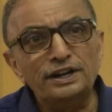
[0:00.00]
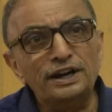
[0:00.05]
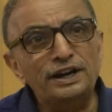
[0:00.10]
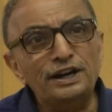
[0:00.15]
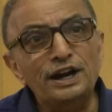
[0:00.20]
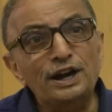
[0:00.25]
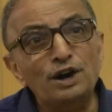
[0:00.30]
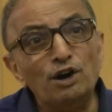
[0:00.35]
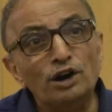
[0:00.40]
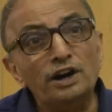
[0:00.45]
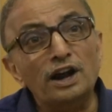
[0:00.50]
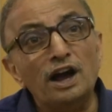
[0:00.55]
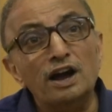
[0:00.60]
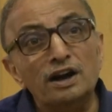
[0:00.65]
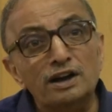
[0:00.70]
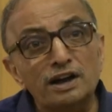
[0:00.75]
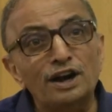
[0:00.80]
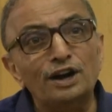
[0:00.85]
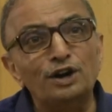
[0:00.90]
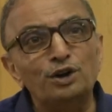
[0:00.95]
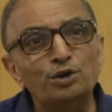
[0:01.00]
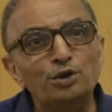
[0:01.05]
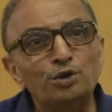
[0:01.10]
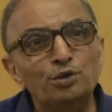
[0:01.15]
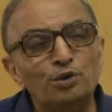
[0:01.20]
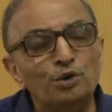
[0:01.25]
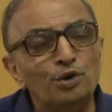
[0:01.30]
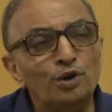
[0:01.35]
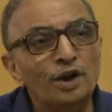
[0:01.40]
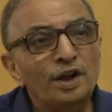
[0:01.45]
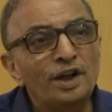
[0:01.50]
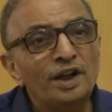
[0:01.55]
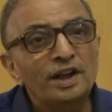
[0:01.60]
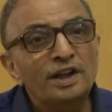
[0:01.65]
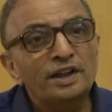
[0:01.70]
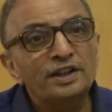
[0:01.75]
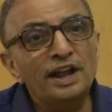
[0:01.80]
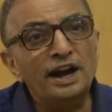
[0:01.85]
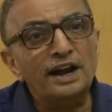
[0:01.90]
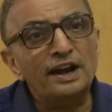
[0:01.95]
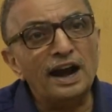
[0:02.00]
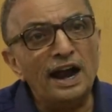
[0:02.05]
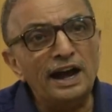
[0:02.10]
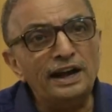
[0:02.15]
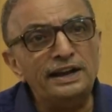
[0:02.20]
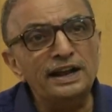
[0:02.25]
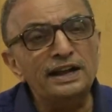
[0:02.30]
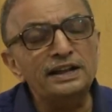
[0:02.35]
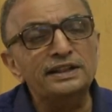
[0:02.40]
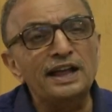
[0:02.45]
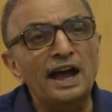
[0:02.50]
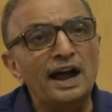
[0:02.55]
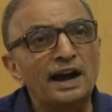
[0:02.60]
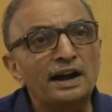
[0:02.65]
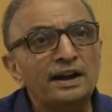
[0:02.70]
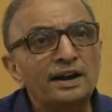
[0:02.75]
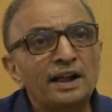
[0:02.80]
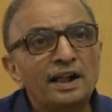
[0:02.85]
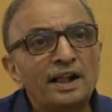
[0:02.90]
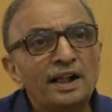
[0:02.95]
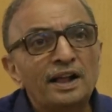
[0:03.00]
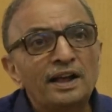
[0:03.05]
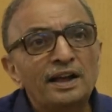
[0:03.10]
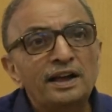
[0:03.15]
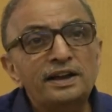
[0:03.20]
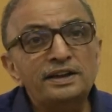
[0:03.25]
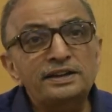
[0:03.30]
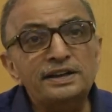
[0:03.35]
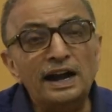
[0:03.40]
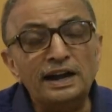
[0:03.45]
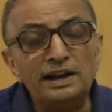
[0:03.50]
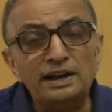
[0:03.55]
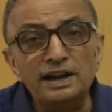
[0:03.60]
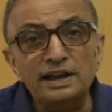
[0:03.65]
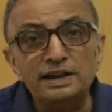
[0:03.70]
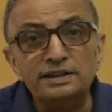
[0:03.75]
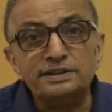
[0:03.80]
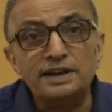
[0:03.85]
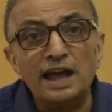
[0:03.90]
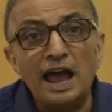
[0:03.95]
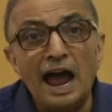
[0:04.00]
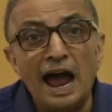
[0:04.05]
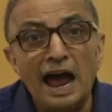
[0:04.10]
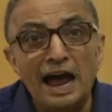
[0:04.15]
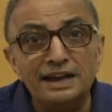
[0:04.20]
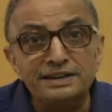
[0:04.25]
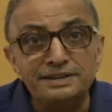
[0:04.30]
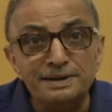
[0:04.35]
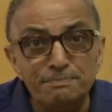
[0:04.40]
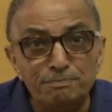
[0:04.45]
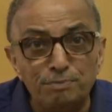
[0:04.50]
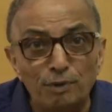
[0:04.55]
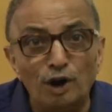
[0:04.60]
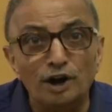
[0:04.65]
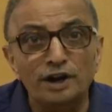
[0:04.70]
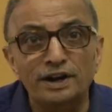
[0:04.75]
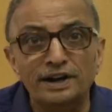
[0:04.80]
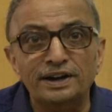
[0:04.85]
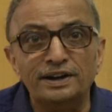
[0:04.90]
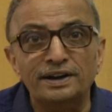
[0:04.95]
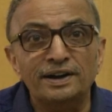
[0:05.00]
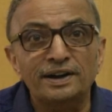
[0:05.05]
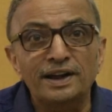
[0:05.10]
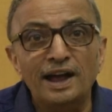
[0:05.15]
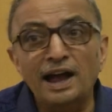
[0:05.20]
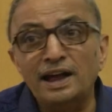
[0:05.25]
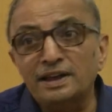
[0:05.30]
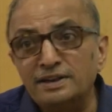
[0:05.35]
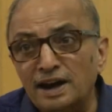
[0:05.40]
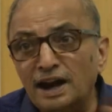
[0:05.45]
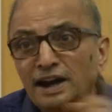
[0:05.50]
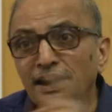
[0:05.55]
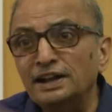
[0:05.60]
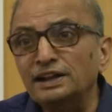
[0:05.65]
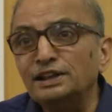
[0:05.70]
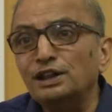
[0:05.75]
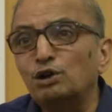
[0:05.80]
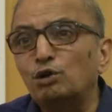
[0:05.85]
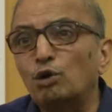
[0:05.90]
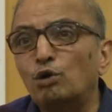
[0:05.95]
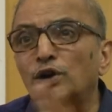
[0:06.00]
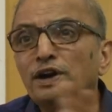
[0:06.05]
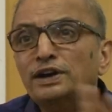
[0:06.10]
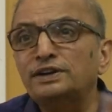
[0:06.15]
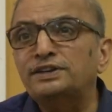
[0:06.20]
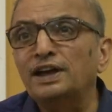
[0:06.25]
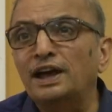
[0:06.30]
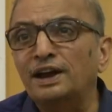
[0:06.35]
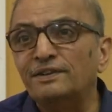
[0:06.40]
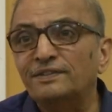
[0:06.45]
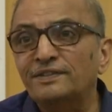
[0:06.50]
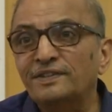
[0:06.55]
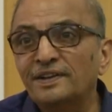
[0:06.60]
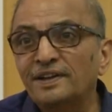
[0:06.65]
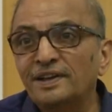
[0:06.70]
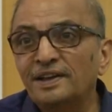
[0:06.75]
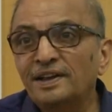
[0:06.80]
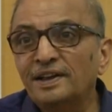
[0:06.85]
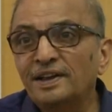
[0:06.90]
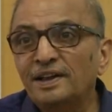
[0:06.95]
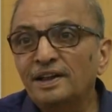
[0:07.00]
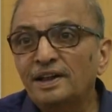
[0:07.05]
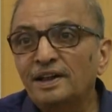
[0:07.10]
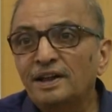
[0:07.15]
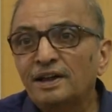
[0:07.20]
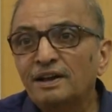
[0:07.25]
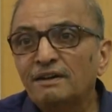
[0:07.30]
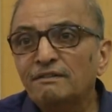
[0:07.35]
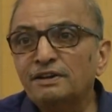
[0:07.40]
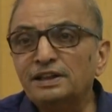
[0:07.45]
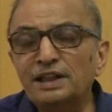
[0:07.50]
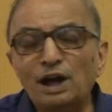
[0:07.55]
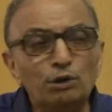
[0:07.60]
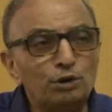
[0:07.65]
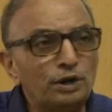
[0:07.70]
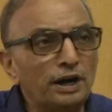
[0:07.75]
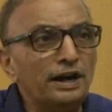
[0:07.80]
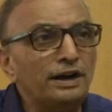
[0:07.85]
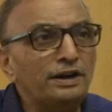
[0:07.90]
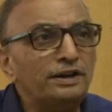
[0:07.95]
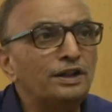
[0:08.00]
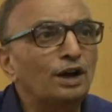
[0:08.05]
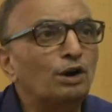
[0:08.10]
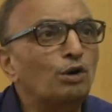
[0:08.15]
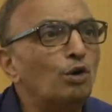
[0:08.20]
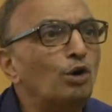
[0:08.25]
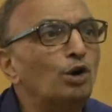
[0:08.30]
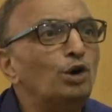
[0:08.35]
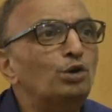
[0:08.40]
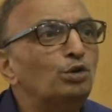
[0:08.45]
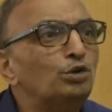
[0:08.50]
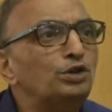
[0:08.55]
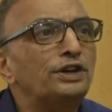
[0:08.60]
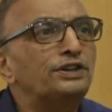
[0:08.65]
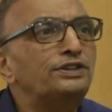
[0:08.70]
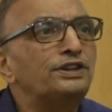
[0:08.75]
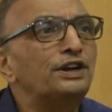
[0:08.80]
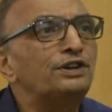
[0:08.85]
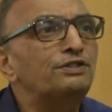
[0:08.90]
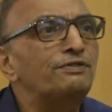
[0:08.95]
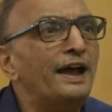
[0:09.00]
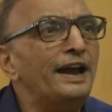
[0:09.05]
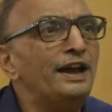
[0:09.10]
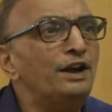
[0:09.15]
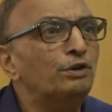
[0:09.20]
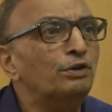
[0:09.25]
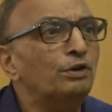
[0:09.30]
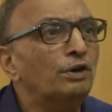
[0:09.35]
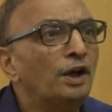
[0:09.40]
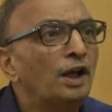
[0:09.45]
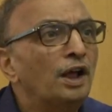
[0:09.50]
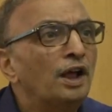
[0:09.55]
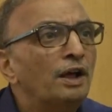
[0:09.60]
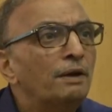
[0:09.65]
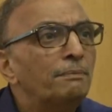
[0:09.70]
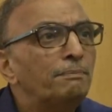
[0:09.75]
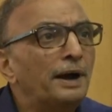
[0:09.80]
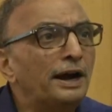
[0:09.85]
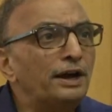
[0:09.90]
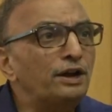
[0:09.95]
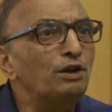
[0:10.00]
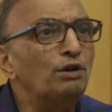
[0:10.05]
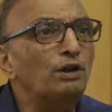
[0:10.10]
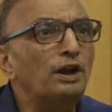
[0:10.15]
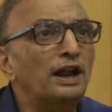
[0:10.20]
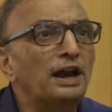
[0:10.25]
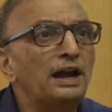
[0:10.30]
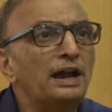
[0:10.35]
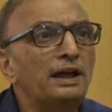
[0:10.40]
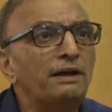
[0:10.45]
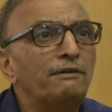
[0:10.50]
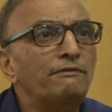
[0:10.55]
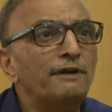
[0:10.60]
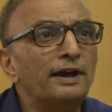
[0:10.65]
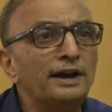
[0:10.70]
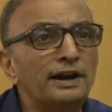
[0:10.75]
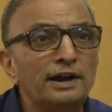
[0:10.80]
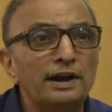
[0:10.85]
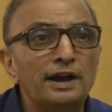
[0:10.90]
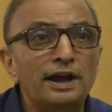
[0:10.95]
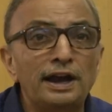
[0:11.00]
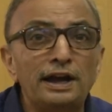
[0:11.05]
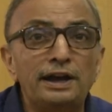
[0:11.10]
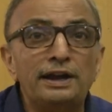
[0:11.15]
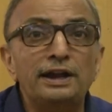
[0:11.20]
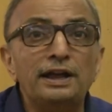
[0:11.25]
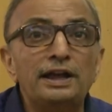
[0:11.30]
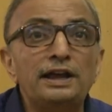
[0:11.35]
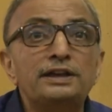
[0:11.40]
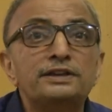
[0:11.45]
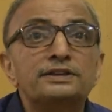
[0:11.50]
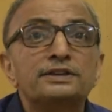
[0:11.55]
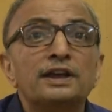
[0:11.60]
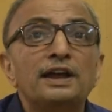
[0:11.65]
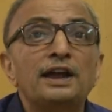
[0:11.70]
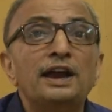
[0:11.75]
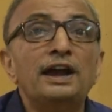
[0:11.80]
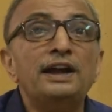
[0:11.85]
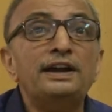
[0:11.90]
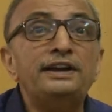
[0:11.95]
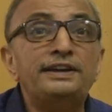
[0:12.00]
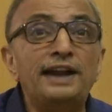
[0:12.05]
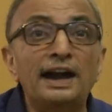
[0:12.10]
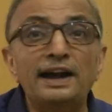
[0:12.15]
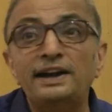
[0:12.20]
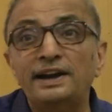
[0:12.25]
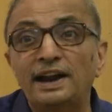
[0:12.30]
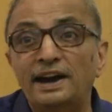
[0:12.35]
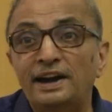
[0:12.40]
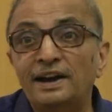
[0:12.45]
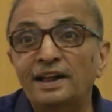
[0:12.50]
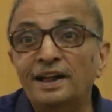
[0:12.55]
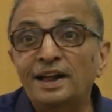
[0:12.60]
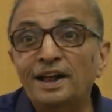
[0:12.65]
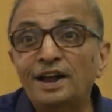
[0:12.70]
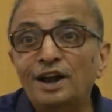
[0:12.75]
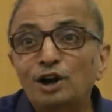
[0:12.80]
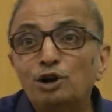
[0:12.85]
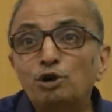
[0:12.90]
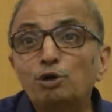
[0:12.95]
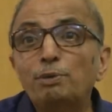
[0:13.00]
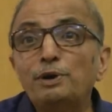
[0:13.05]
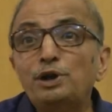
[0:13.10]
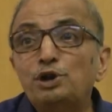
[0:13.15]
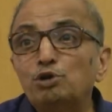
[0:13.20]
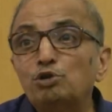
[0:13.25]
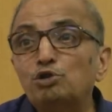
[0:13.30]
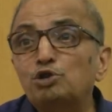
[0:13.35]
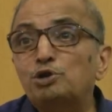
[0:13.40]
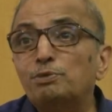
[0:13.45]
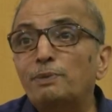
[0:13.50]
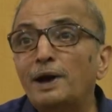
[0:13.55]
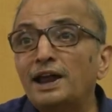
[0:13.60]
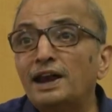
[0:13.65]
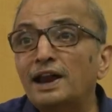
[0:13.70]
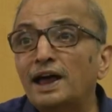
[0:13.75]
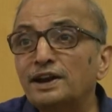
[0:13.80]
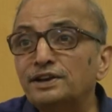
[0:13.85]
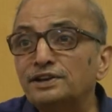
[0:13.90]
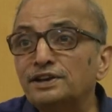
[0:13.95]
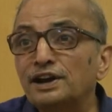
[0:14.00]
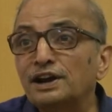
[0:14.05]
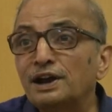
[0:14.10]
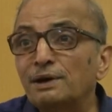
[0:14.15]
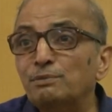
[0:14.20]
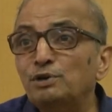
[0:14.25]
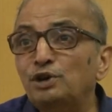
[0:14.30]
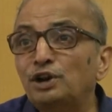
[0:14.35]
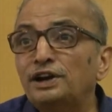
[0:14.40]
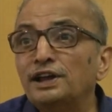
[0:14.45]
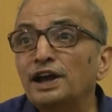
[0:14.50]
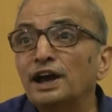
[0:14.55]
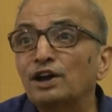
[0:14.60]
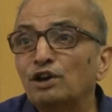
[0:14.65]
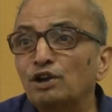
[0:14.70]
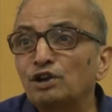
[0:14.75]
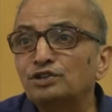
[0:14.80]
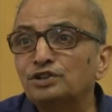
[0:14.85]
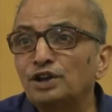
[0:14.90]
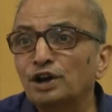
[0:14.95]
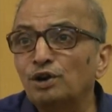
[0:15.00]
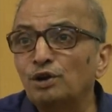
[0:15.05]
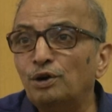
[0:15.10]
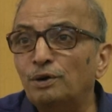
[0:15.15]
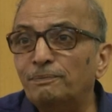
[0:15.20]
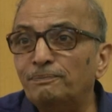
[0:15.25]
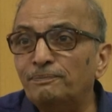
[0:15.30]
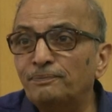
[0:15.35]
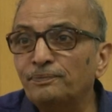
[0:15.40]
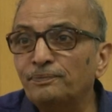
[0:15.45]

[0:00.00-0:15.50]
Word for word: it did not occur to you that writing that is at least as important as writing the code itself. Without it, the code loses its value, particularly when it is intended to be used by a larger community across the globe.